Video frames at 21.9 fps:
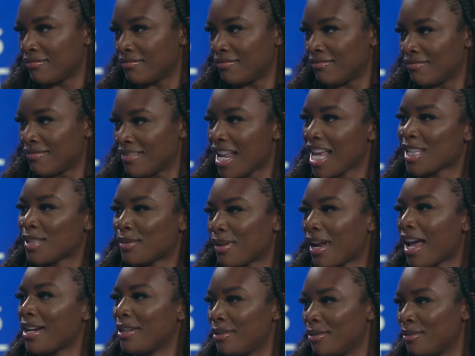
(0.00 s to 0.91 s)
That's what
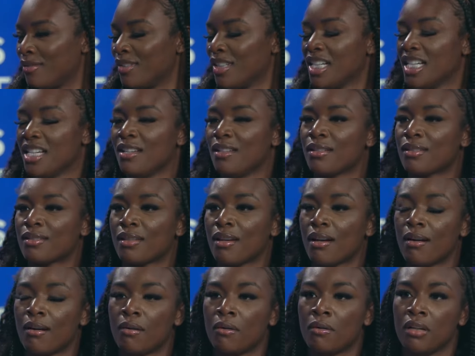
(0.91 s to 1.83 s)
I do. Love that.
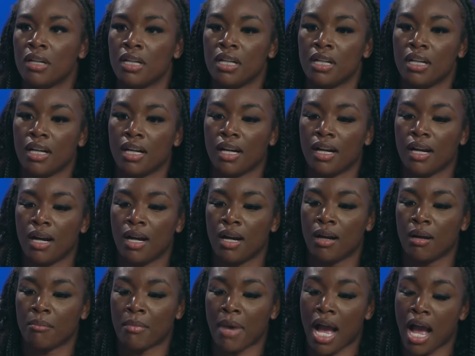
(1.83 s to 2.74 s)
So
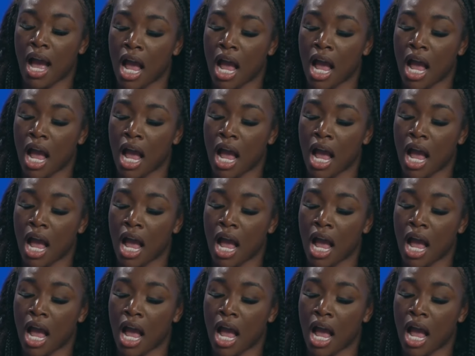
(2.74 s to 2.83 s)
um,